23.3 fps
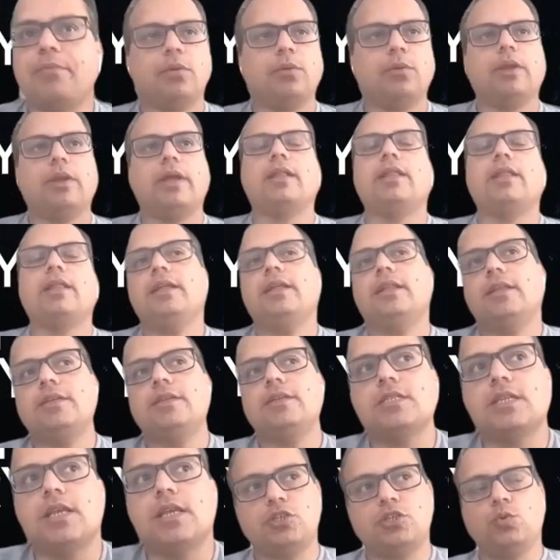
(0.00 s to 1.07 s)
absolutely. I think
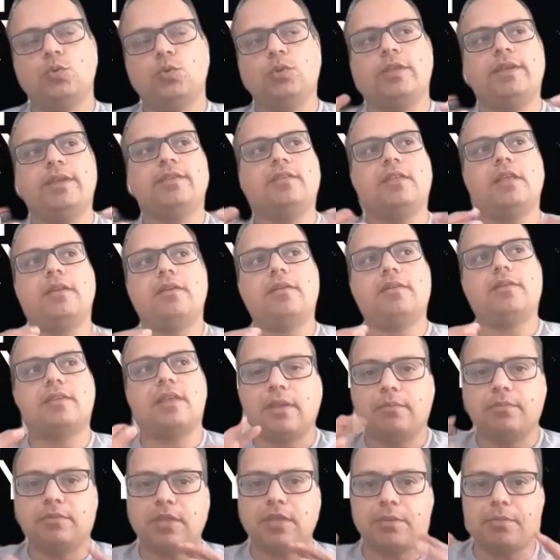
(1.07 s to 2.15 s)
there's two things that
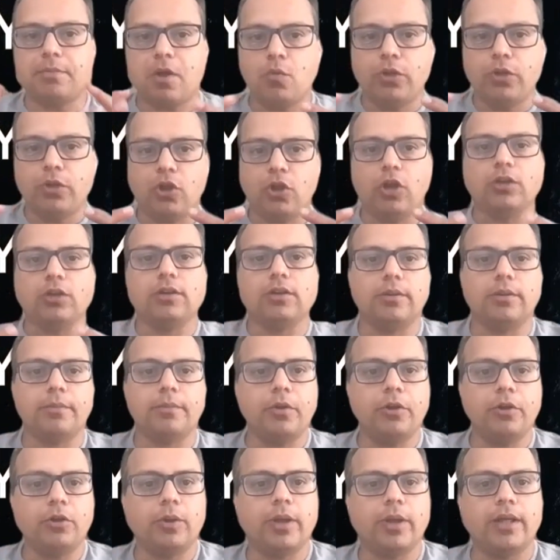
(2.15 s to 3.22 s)
somehow we talked
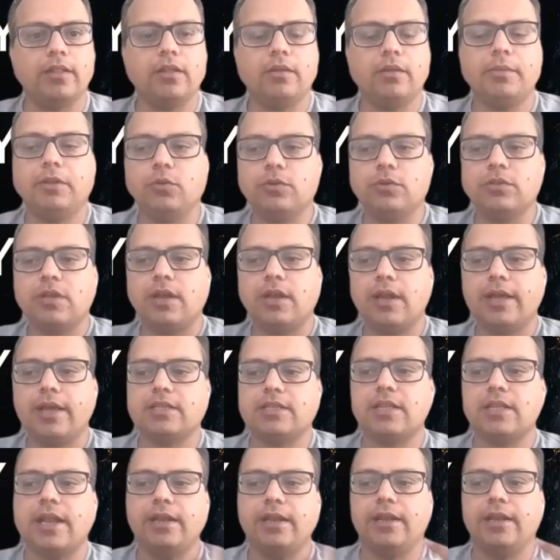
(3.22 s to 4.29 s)
about it together, but those are
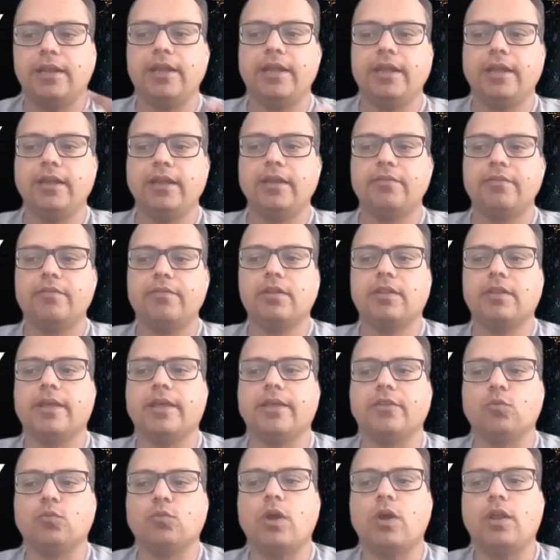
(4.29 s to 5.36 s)
like slightly different
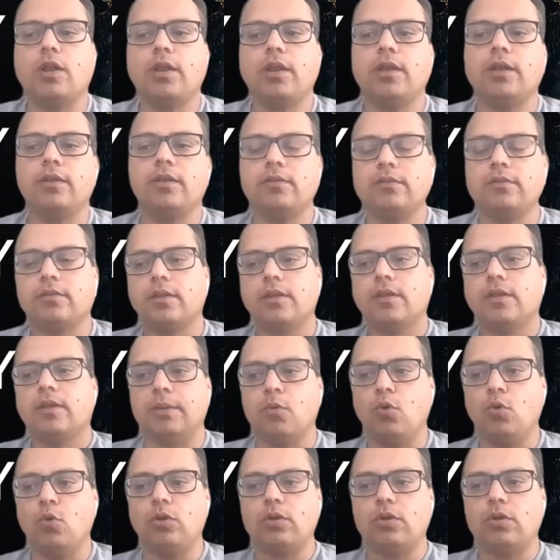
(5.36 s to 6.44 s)
things. One is
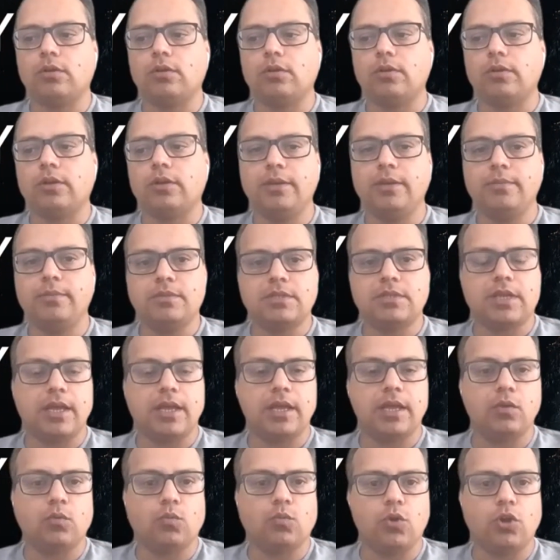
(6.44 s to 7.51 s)
remote teams,
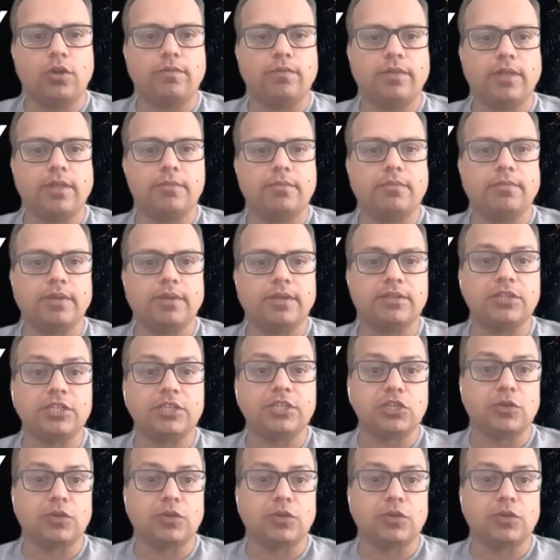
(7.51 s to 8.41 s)
and one of them is